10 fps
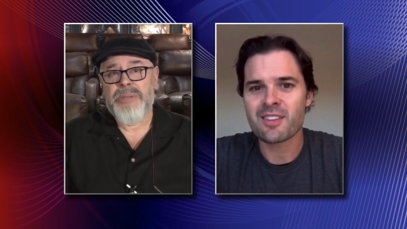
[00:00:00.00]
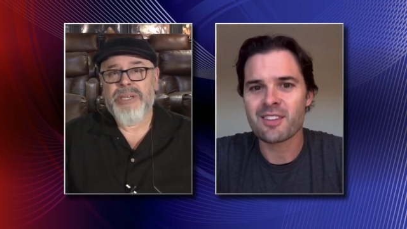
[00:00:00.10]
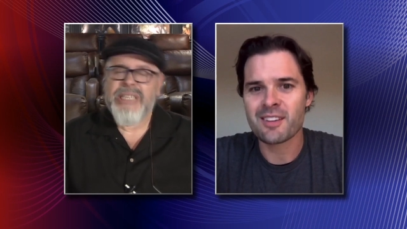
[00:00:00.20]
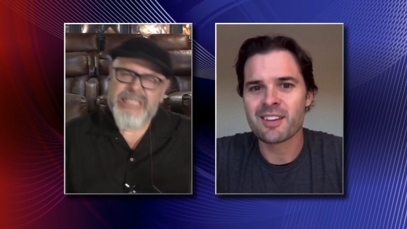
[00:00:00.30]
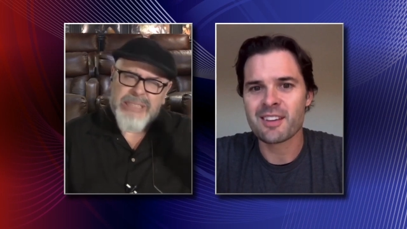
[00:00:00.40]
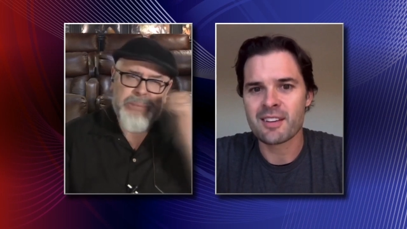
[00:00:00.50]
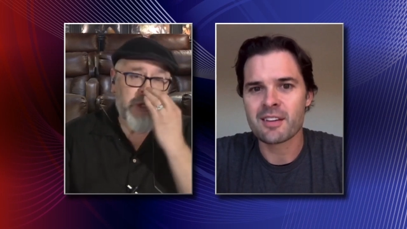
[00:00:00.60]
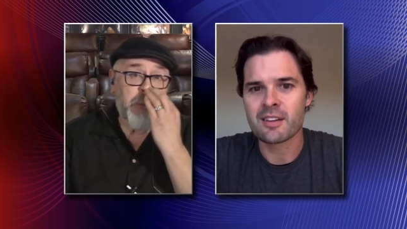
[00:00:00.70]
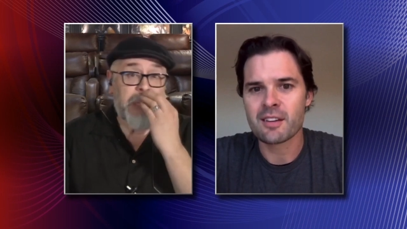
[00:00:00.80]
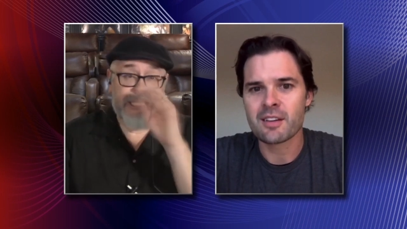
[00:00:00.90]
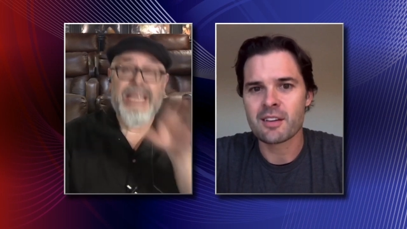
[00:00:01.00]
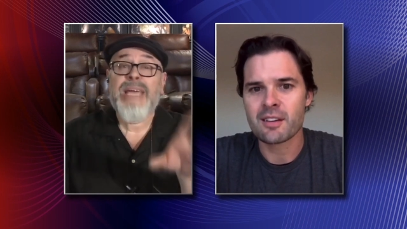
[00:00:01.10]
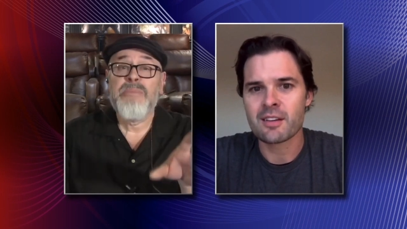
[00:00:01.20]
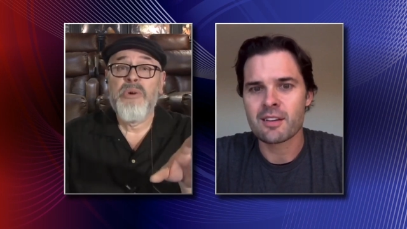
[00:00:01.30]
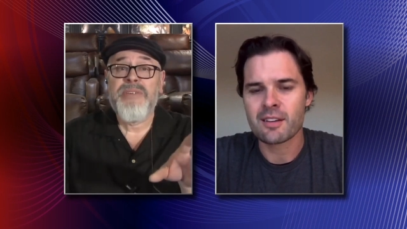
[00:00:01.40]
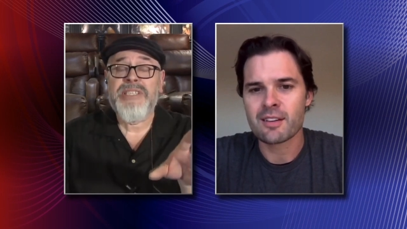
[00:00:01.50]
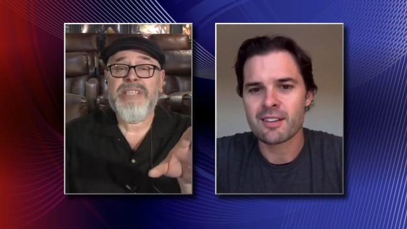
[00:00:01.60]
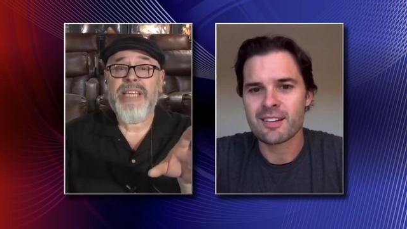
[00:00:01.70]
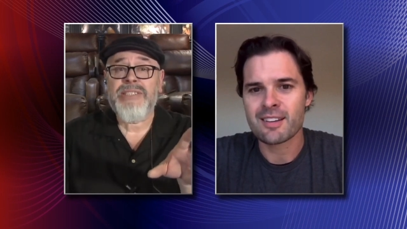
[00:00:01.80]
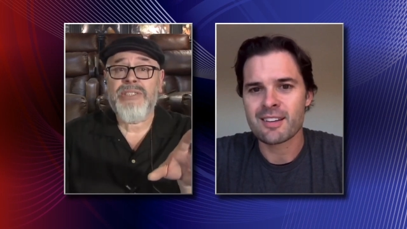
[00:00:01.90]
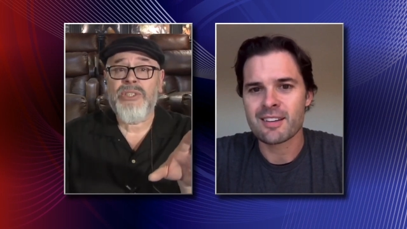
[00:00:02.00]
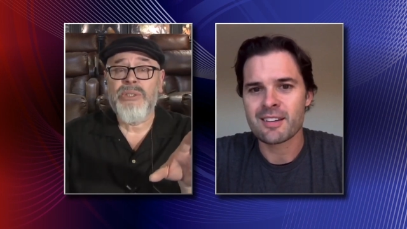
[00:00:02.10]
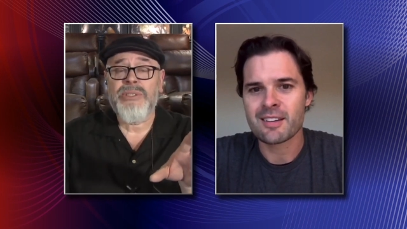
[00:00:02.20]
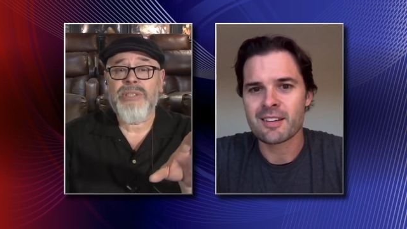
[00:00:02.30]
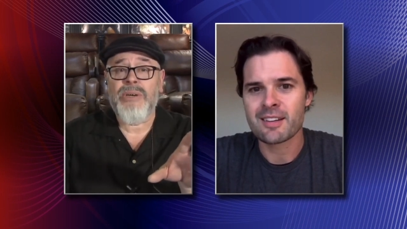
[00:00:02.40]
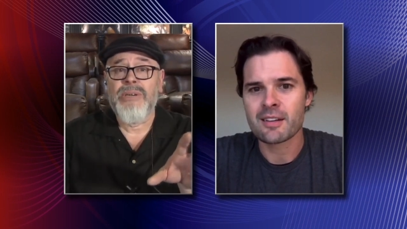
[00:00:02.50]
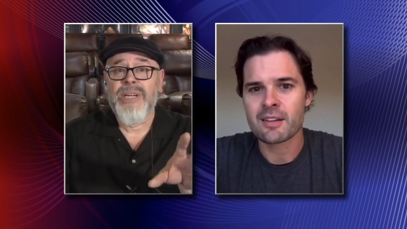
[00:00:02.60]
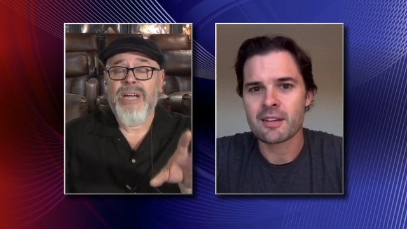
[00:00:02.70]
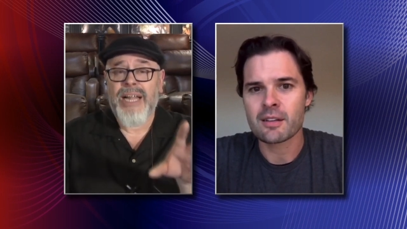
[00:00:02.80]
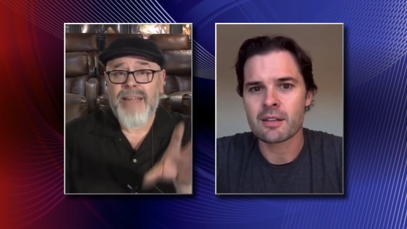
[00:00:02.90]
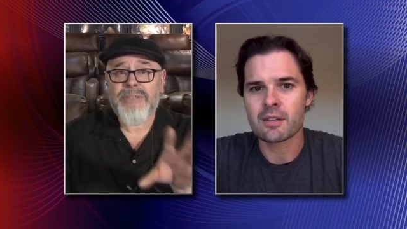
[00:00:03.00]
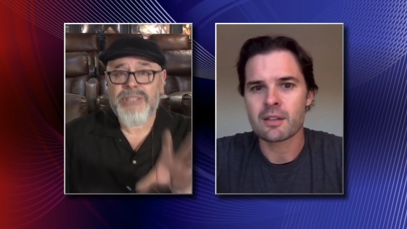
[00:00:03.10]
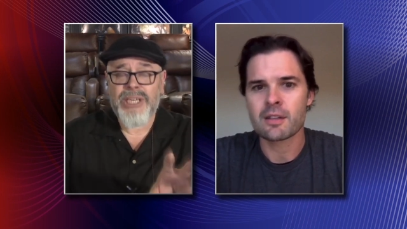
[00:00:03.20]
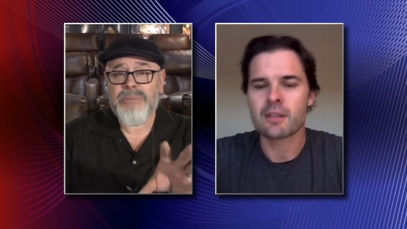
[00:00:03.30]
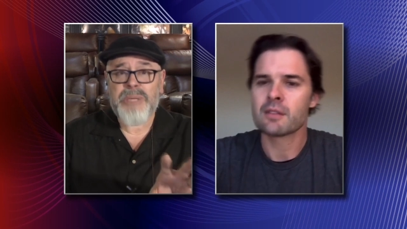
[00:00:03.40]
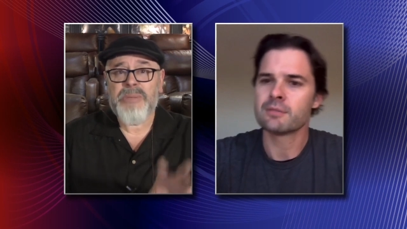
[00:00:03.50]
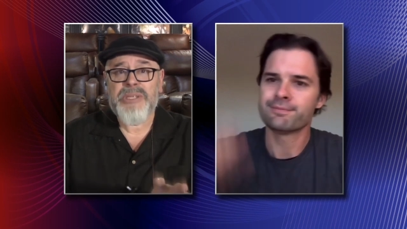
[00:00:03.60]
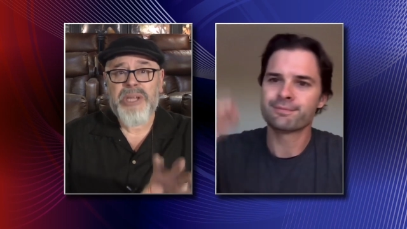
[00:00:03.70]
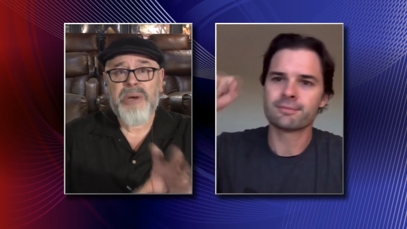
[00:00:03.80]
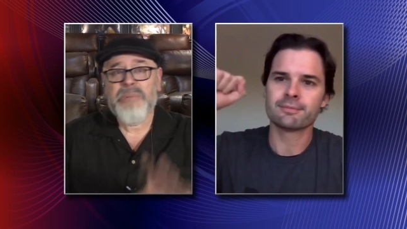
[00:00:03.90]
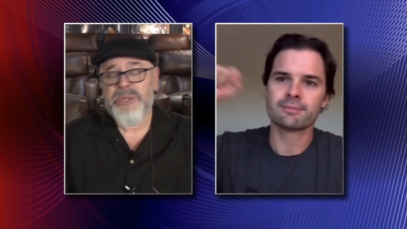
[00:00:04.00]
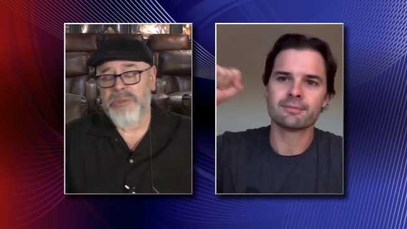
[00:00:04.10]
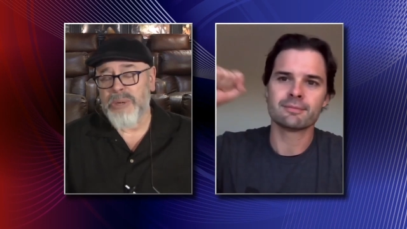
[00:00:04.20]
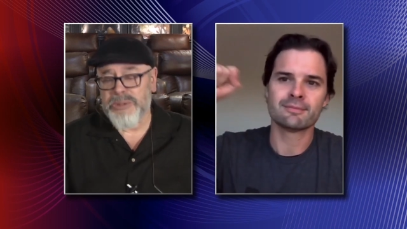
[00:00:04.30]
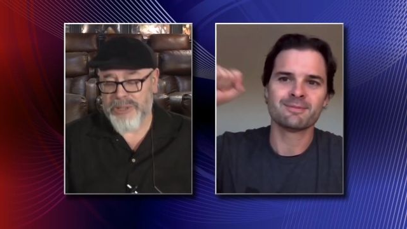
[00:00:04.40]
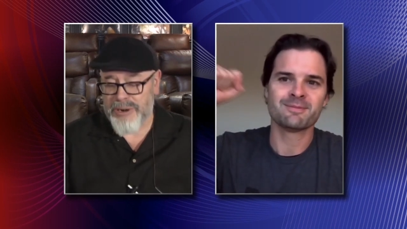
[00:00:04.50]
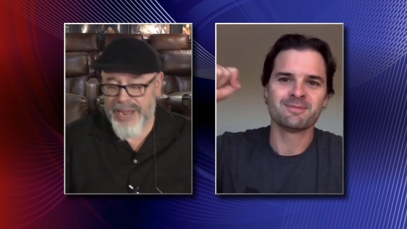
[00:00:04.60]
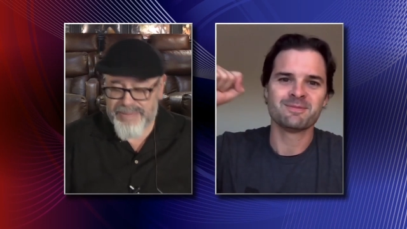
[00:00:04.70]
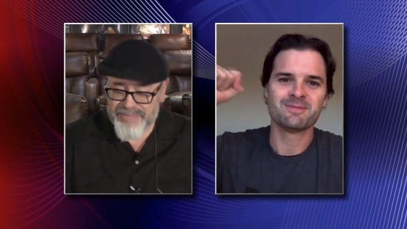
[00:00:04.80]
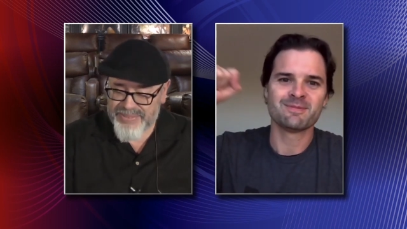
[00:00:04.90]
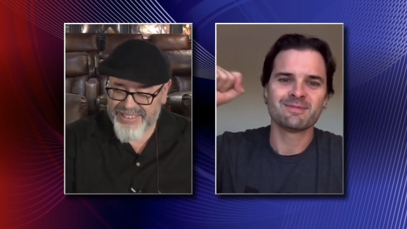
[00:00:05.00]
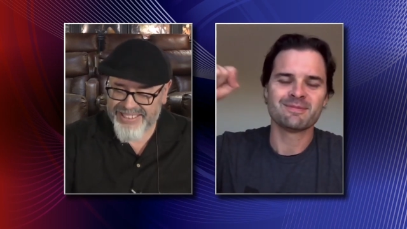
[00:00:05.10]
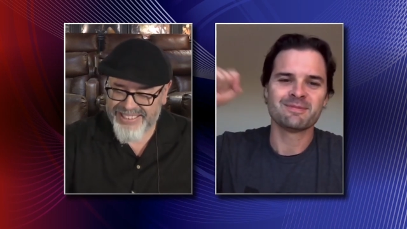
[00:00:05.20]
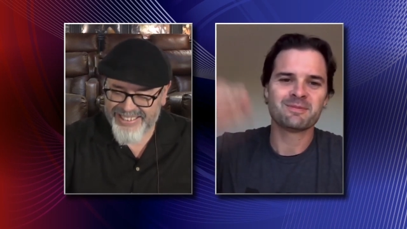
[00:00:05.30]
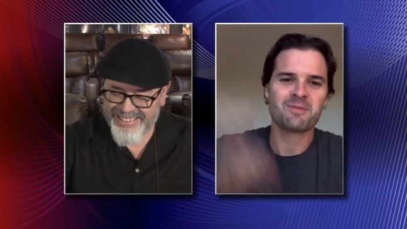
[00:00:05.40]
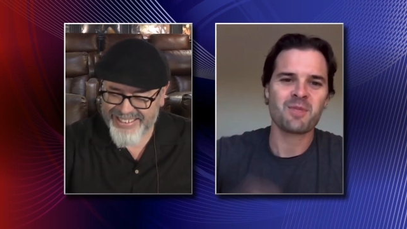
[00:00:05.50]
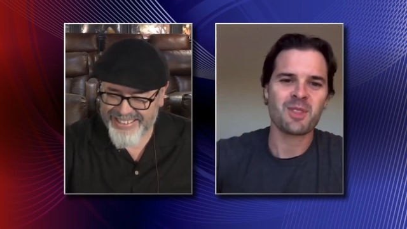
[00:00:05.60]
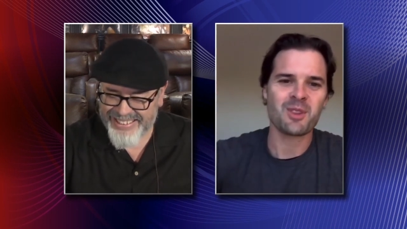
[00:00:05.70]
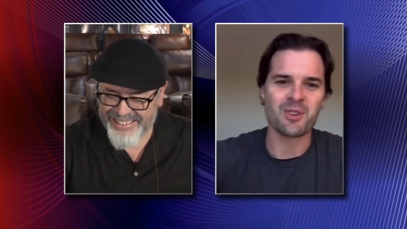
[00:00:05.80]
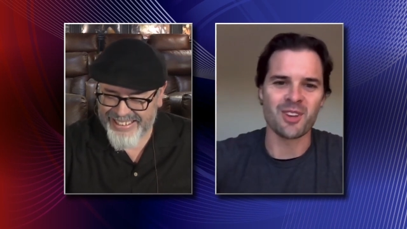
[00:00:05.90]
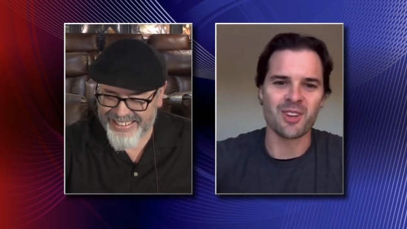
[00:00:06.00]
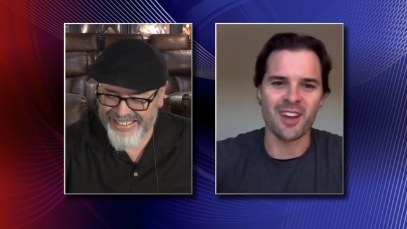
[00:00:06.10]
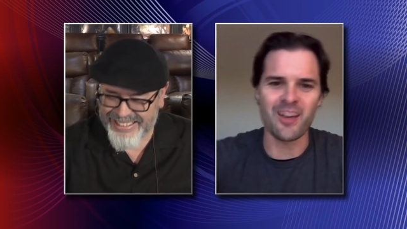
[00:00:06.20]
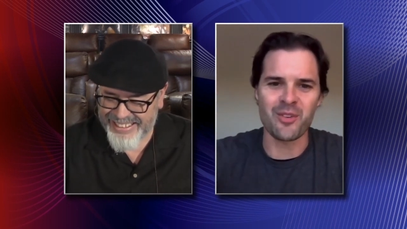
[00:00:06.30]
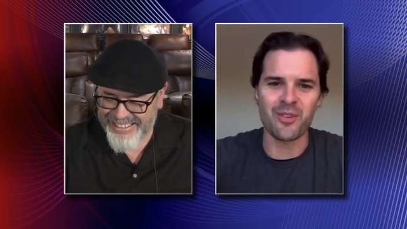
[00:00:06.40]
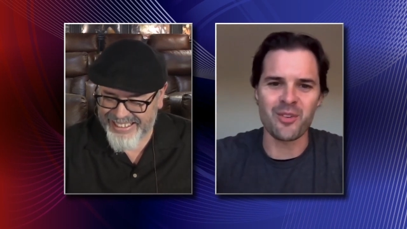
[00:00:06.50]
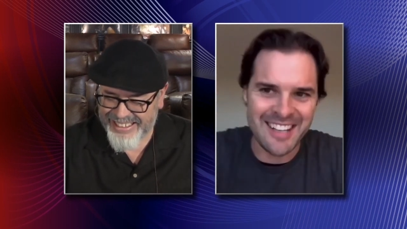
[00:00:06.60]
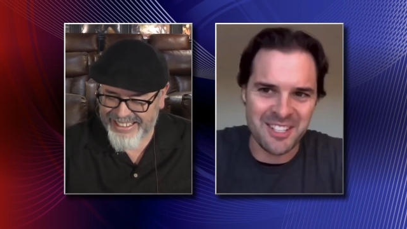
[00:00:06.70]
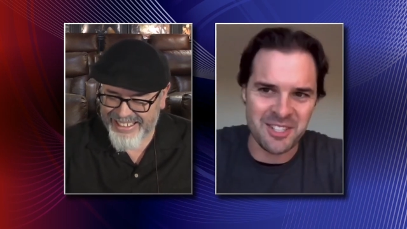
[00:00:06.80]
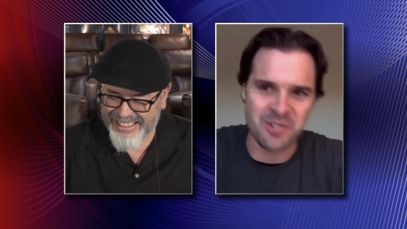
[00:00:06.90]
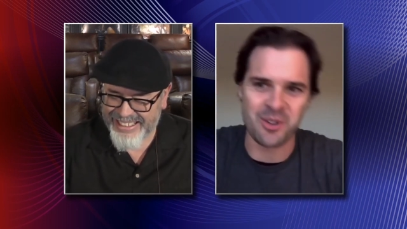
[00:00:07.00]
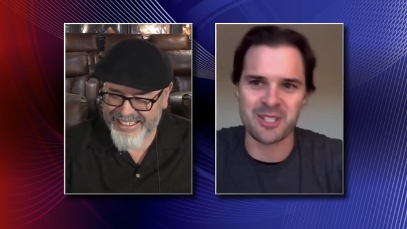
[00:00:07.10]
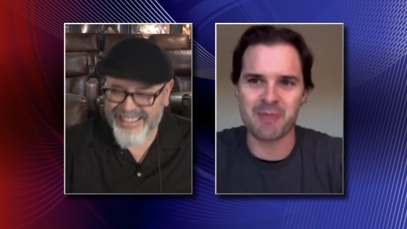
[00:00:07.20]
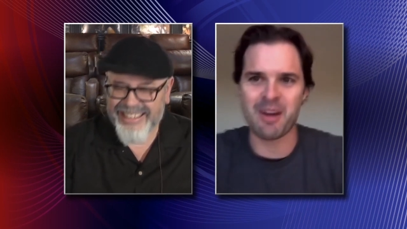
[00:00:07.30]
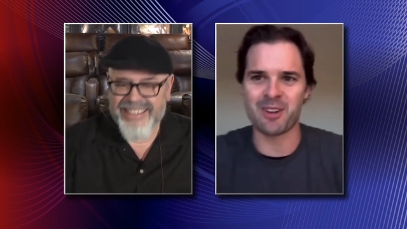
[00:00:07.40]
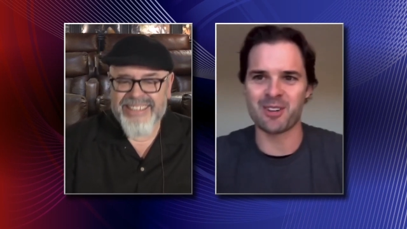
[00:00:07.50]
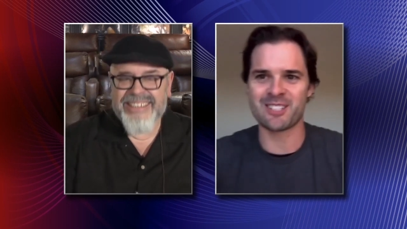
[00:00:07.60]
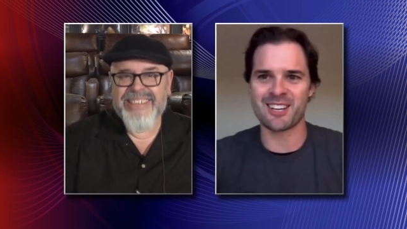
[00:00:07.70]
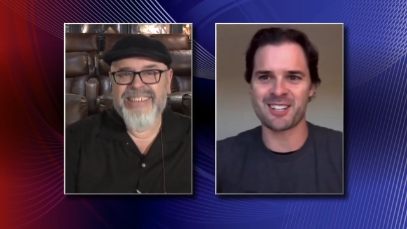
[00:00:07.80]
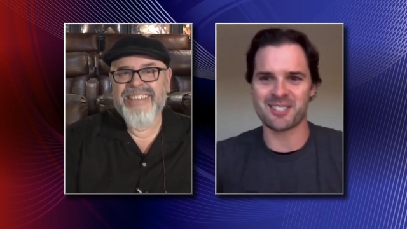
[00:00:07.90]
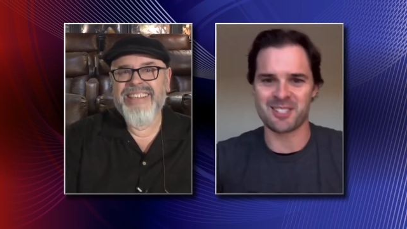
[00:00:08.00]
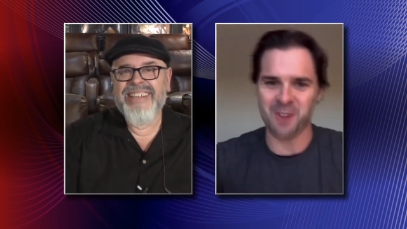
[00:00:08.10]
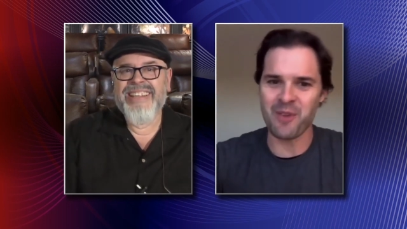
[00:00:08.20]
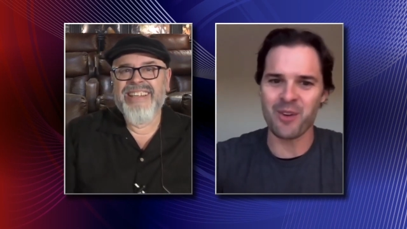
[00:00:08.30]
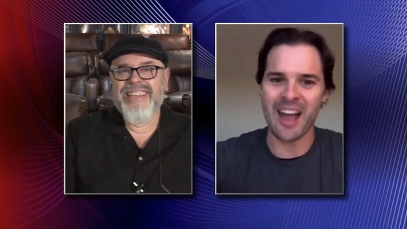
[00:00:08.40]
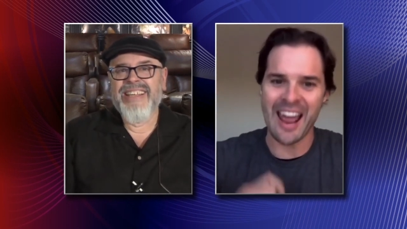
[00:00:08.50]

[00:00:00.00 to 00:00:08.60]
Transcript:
Speaker 1: there, at least in my new place. I am moving to Texas too, so I'll have to set up something there and put your poster. All right?
Speaker 2: yeah, we will. I'll hand it to you because I'm out here in Texas, so I will